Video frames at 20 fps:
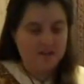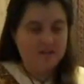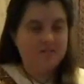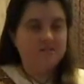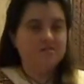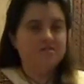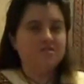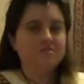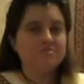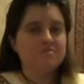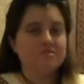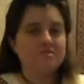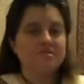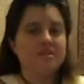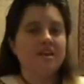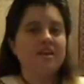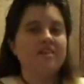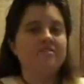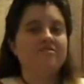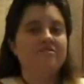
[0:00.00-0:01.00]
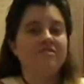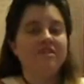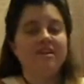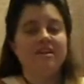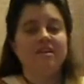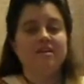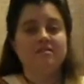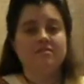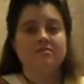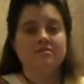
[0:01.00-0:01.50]
The Egyptians had
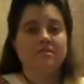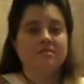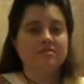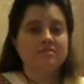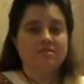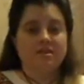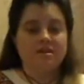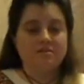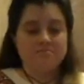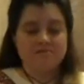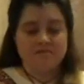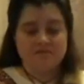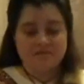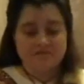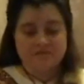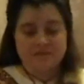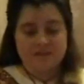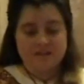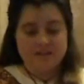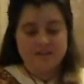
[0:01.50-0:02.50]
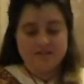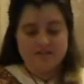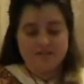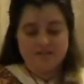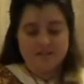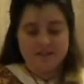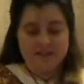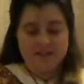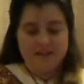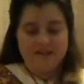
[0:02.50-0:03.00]
figs. There were actually a couple of different kinds that
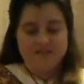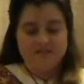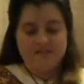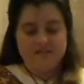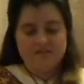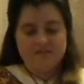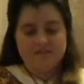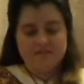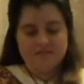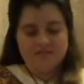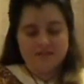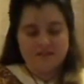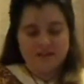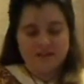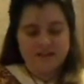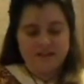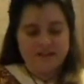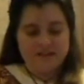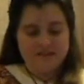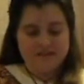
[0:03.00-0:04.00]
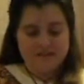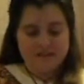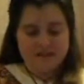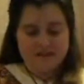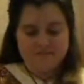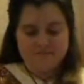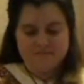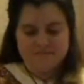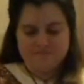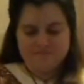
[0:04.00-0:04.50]
they had.
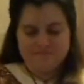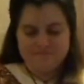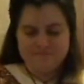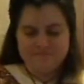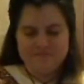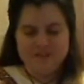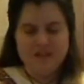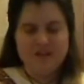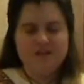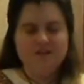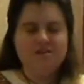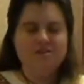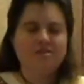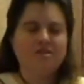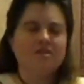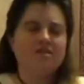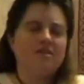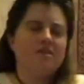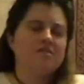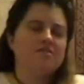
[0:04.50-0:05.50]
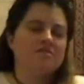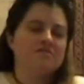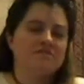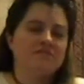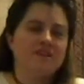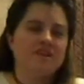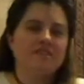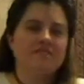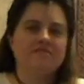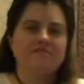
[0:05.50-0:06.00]
And you can either
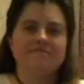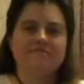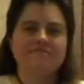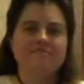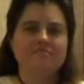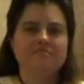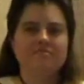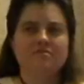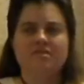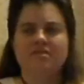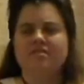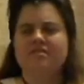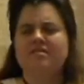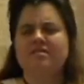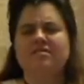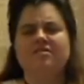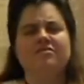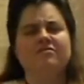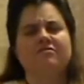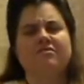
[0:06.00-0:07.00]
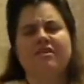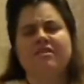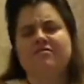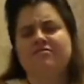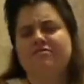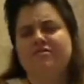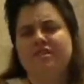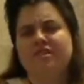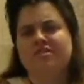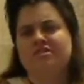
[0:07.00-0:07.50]
find, I think you can find
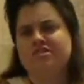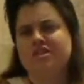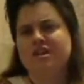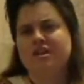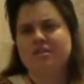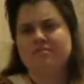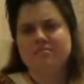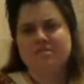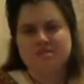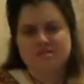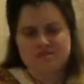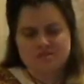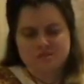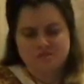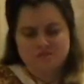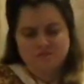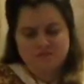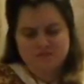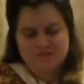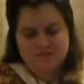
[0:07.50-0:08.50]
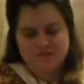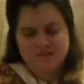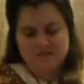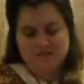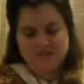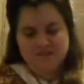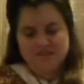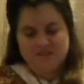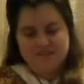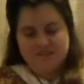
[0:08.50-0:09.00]
fig jam in the stores.
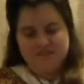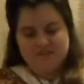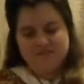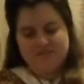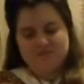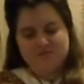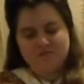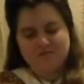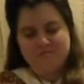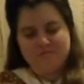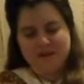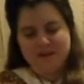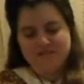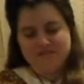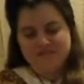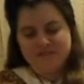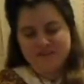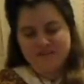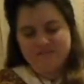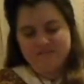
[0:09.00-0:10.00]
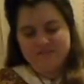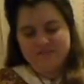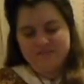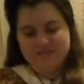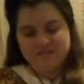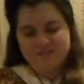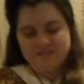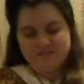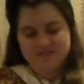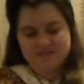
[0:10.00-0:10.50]
That's one of my
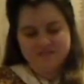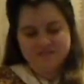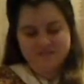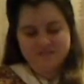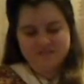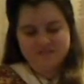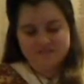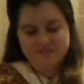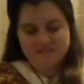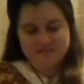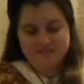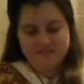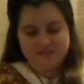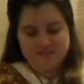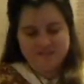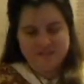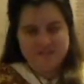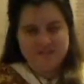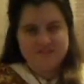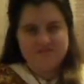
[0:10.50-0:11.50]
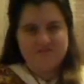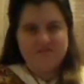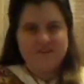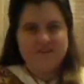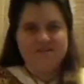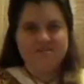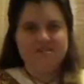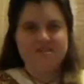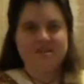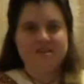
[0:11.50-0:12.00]
favorites is
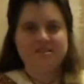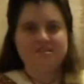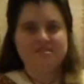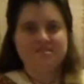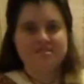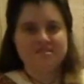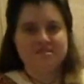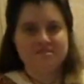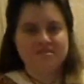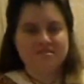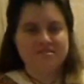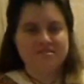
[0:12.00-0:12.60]
fig cookies.